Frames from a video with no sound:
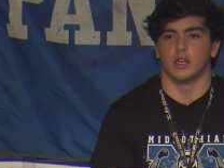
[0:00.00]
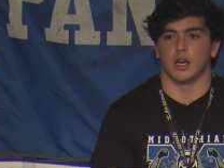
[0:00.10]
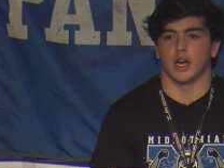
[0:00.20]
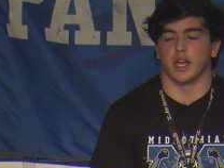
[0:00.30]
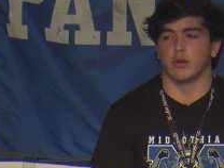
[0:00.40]

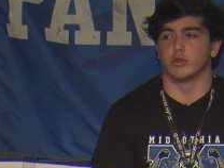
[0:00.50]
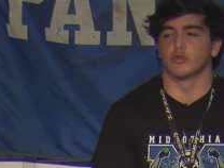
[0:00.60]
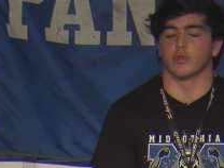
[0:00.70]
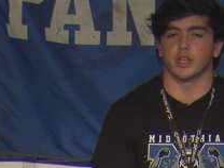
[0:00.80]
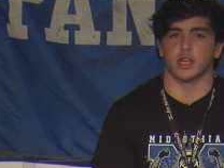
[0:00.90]
It was
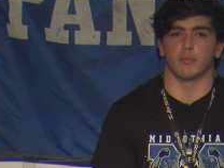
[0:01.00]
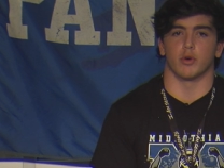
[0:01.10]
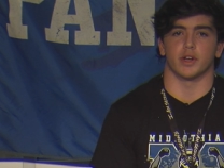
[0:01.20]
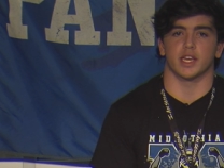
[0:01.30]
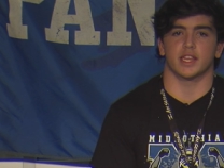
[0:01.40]
really
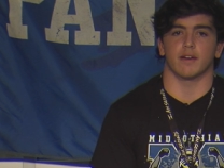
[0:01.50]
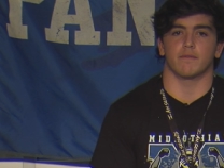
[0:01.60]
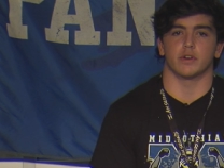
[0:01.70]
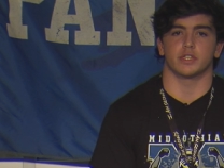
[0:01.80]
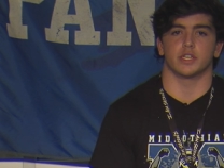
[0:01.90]
important to get that
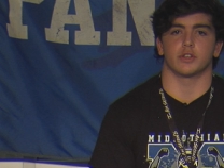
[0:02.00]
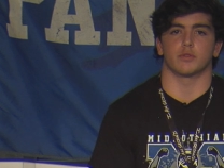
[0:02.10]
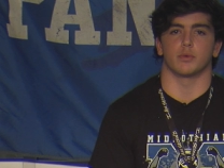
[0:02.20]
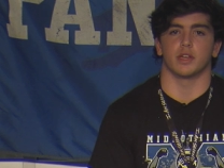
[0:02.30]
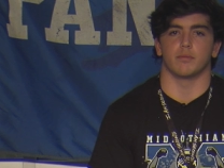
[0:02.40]
first district
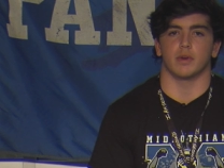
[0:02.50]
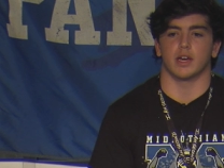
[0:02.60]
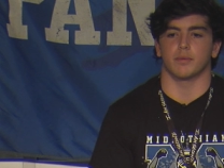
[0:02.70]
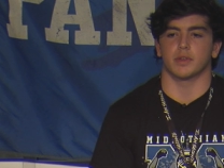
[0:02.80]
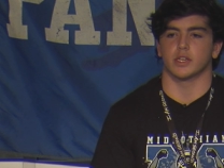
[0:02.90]
win
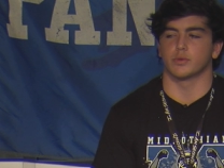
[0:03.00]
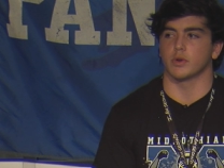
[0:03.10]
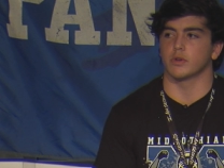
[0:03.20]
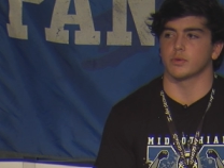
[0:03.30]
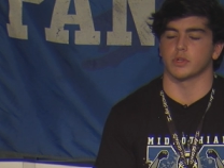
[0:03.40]
because we
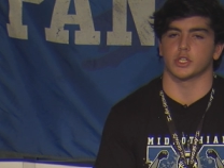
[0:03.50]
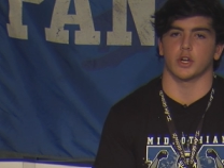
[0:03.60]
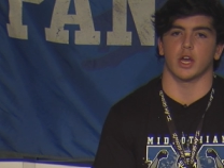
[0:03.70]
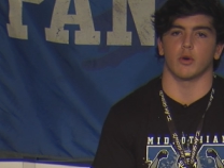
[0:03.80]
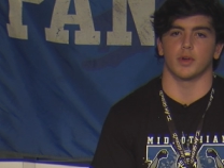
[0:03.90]
always want to
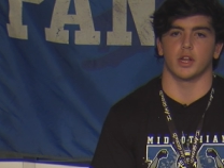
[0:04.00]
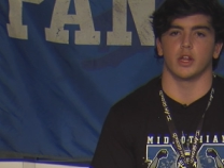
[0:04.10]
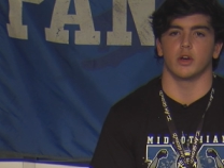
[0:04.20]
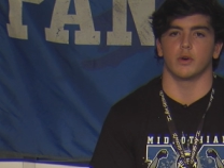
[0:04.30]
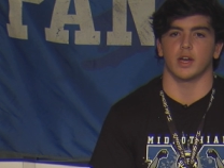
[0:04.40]
start out
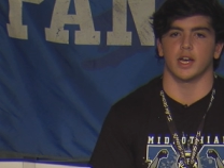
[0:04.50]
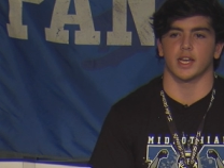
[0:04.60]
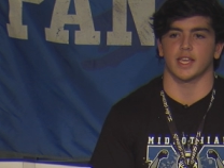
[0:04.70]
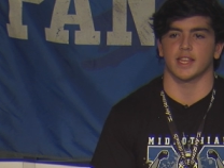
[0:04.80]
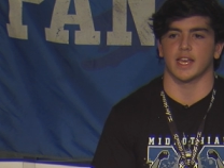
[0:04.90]

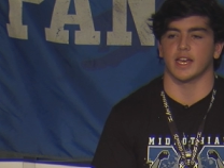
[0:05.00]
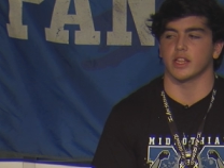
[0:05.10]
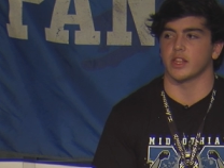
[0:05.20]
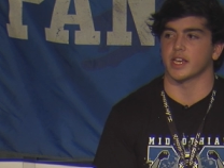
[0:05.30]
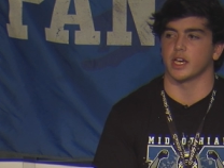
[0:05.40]
1-0, get that
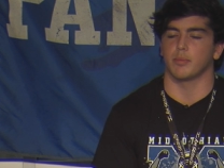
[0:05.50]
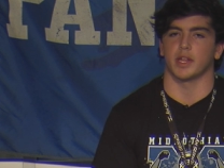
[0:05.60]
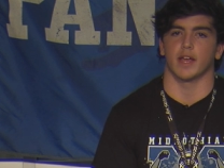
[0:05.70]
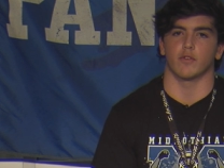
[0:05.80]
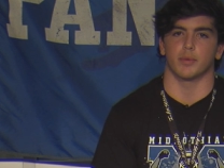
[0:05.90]
leg up
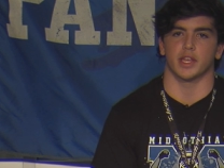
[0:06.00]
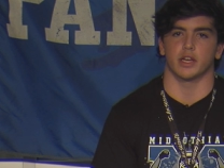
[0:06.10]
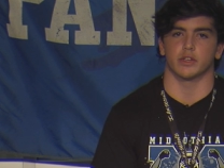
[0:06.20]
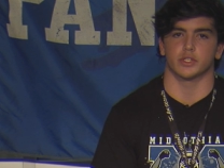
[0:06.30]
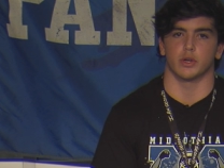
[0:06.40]
on everybody
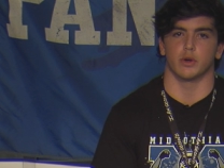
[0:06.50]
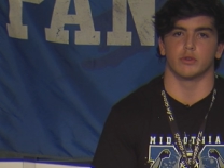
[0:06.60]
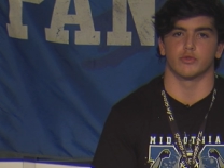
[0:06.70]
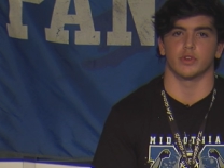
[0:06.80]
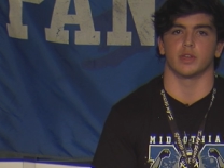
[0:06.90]
else, so it
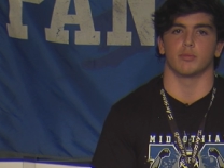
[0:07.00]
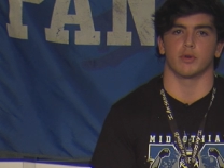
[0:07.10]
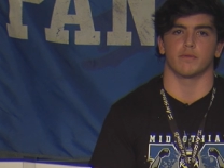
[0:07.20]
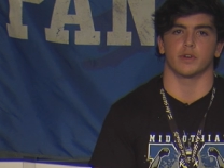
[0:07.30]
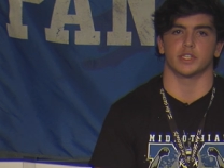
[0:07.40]
was really
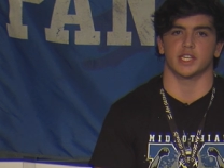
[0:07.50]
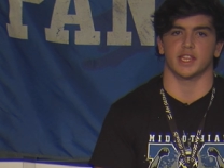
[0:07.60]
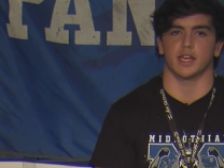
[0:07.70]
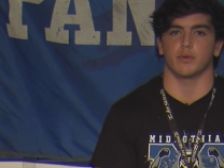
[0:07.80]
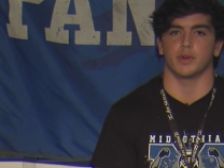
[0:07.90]
important for us to
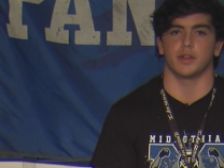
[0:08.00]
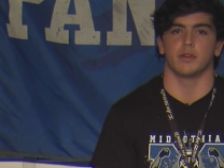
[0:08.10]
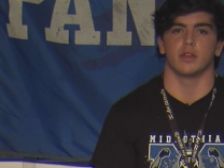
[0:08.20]
get that win.